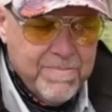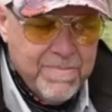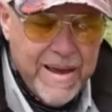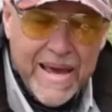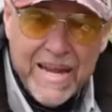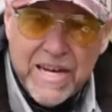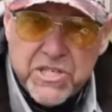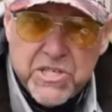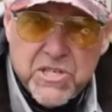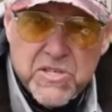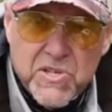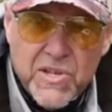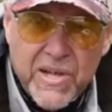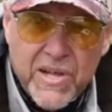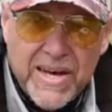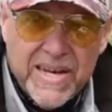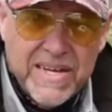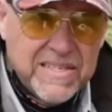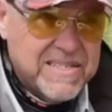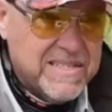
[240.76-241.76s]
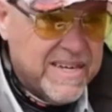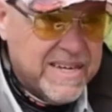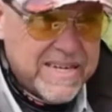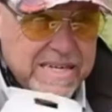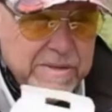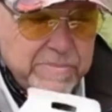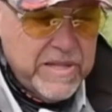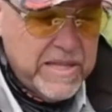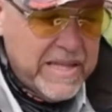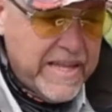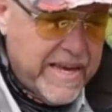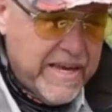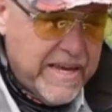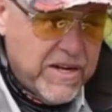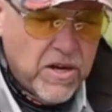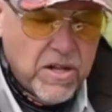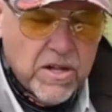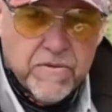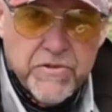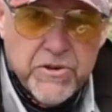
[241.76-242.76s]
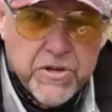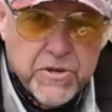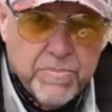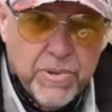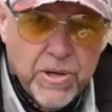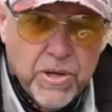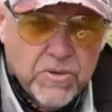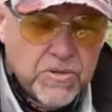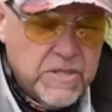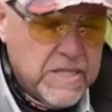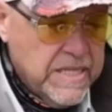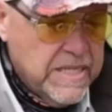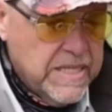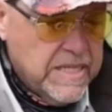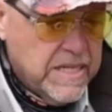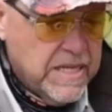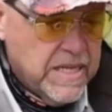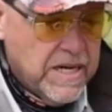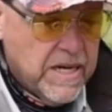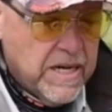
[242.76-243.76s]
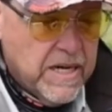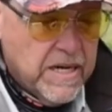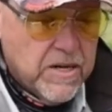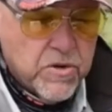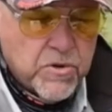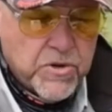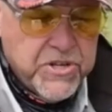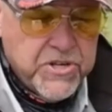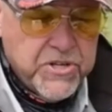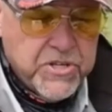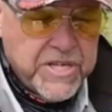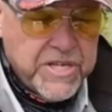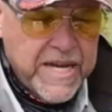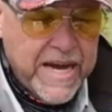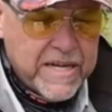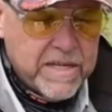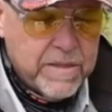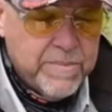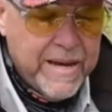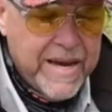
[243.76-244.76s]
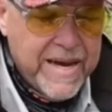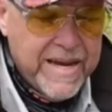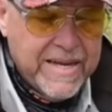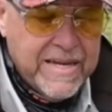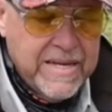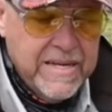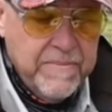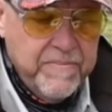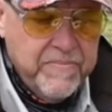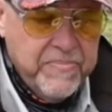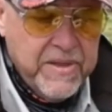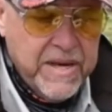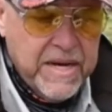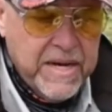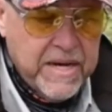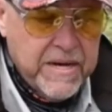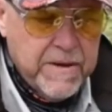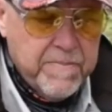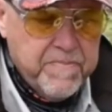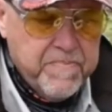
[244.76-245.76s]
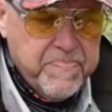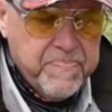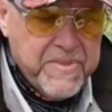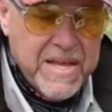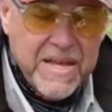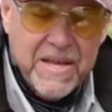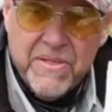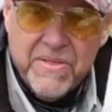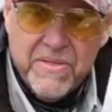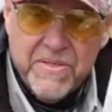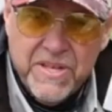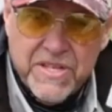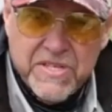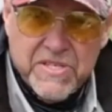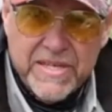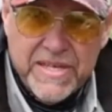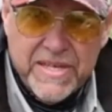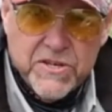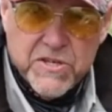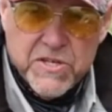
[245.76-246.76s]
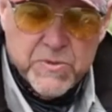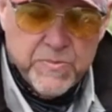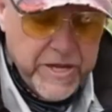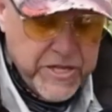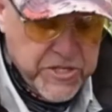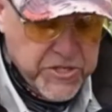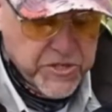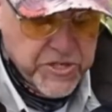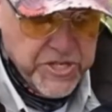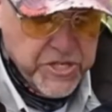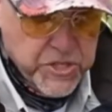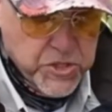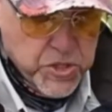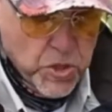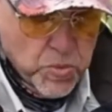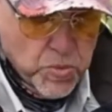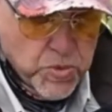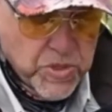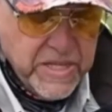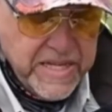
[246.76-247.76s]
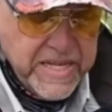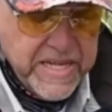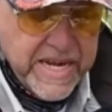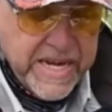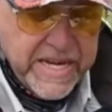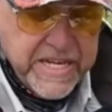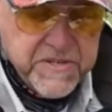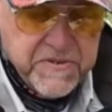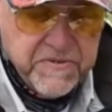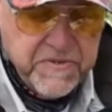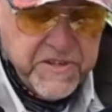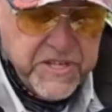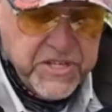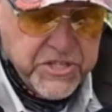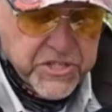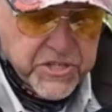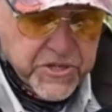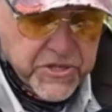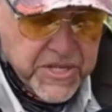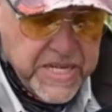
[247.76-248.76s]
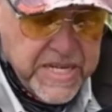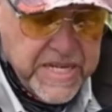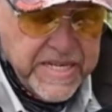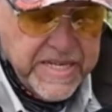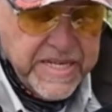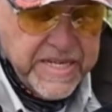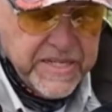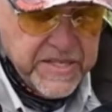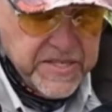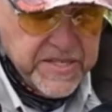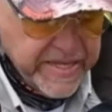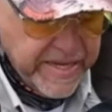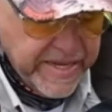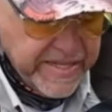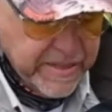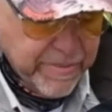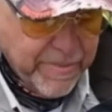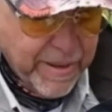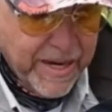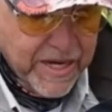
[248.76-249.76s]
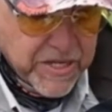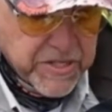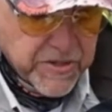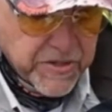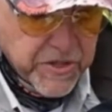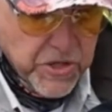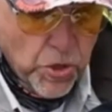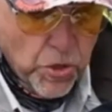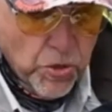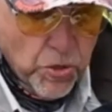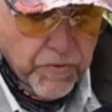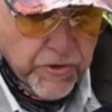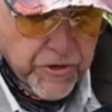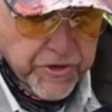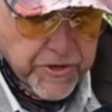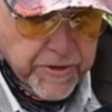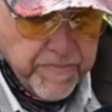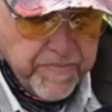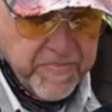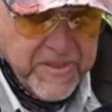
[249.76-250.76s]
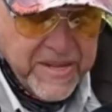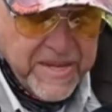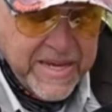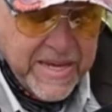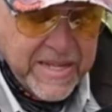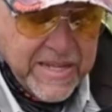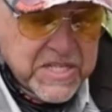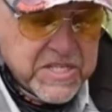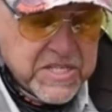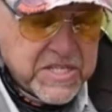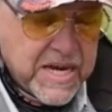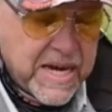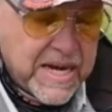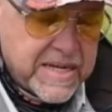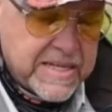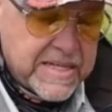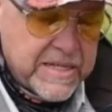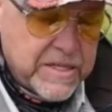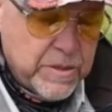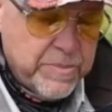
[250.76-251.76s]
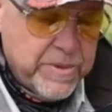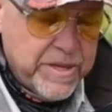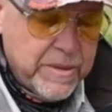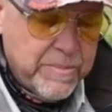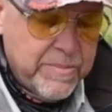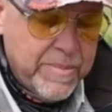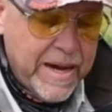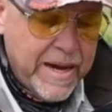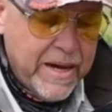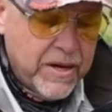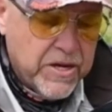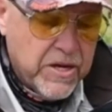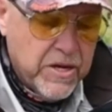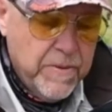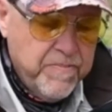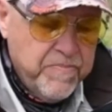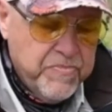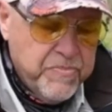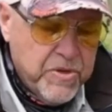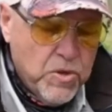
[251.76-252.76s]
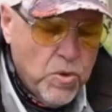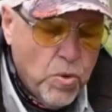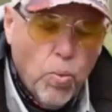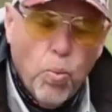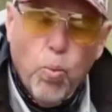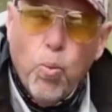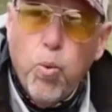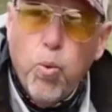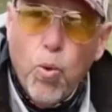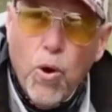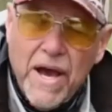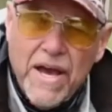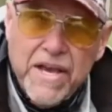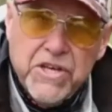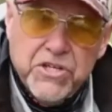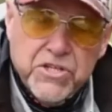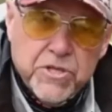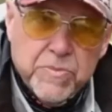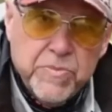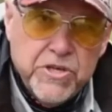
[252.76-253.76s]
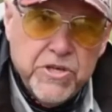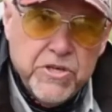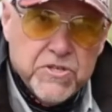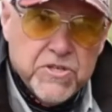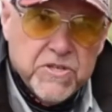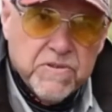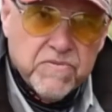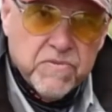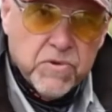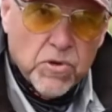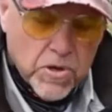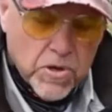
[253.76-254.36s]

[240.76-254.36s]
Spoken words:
manage this line. It's not going to be laying all over your boat or in your tackle bag. This leader dispenser is a really nice feature inside the box of Covert. Now let's talk a little bit about why you should be using